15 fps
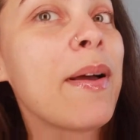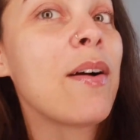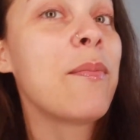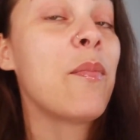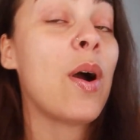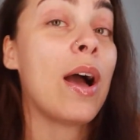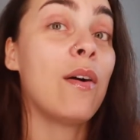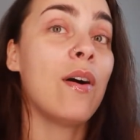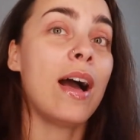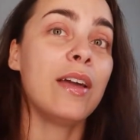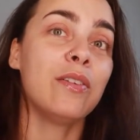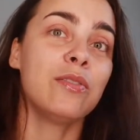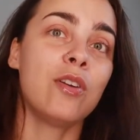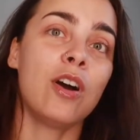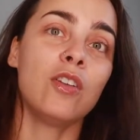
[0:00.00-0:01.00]
oh, wow, I
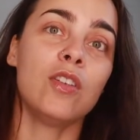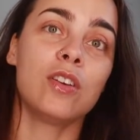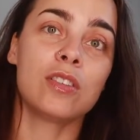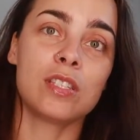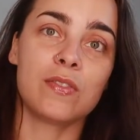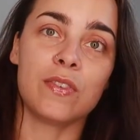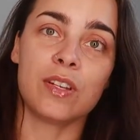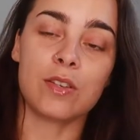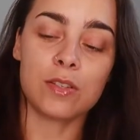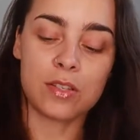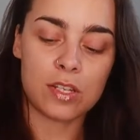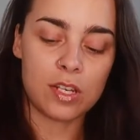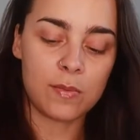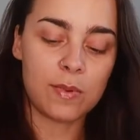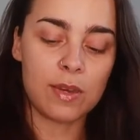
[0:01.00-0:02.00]
don't know how long this video is
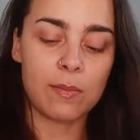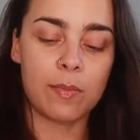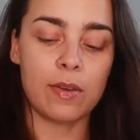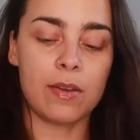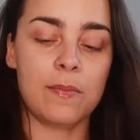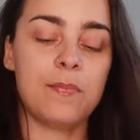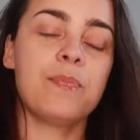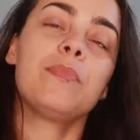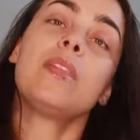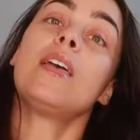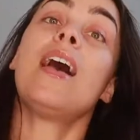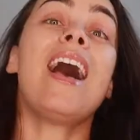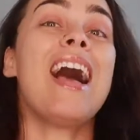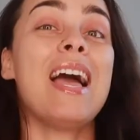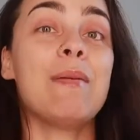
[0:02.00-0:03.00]
gonna be, but
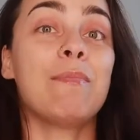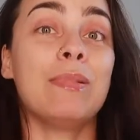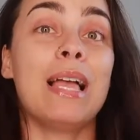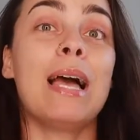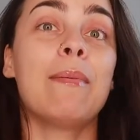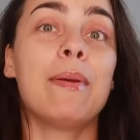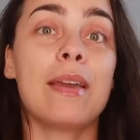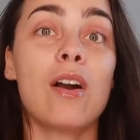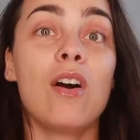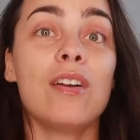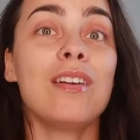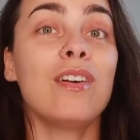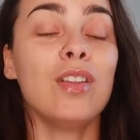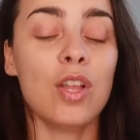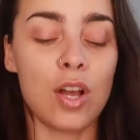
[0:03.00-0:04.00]
I'm blabbing on
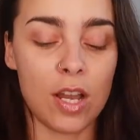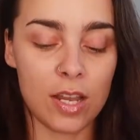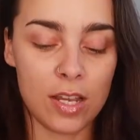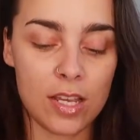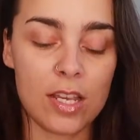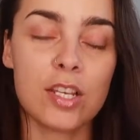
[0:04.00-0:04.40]
a lot.